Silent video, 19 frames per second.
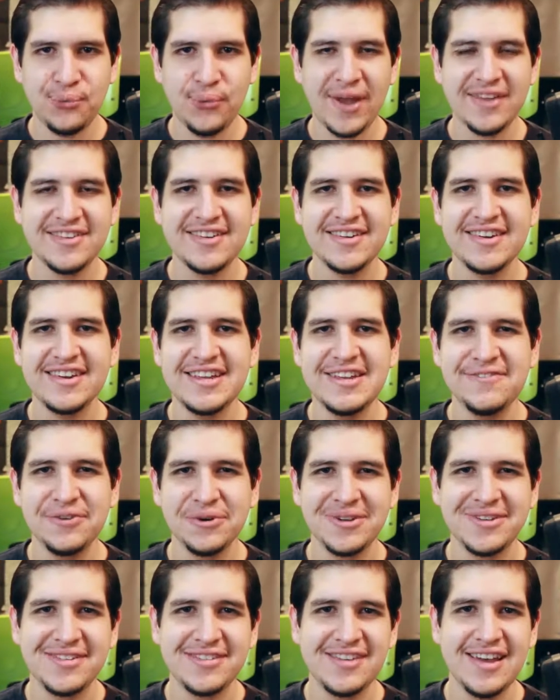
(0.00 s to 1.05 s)
Resident
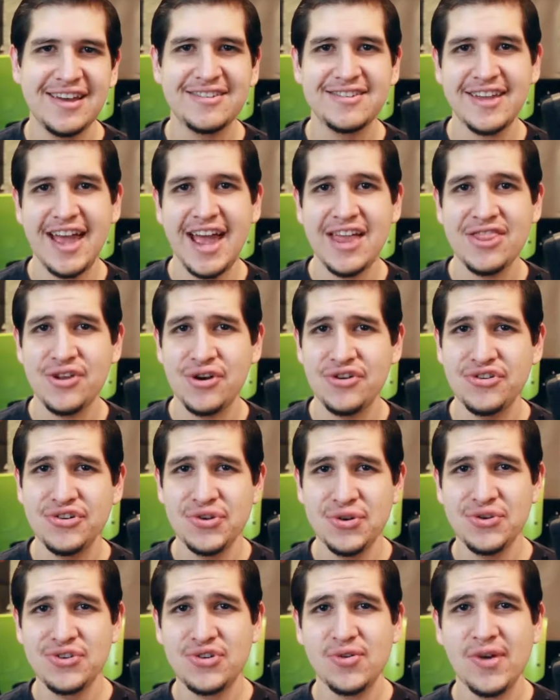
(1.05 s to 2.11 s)
Evil 6 and their
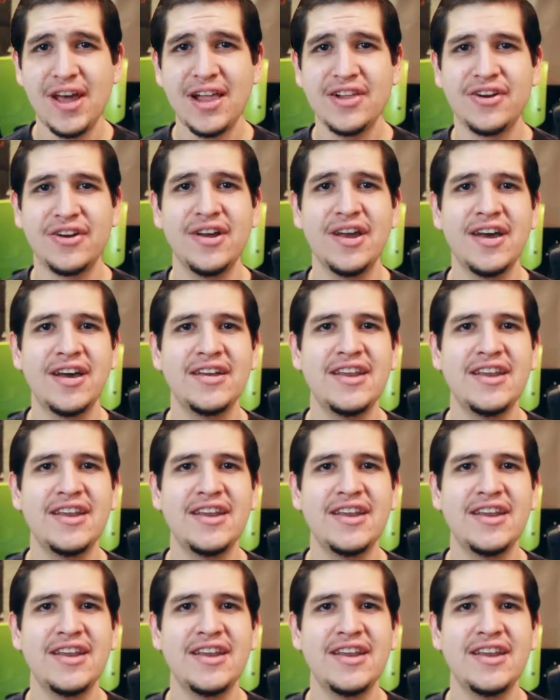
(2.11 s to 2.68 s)
new trailer.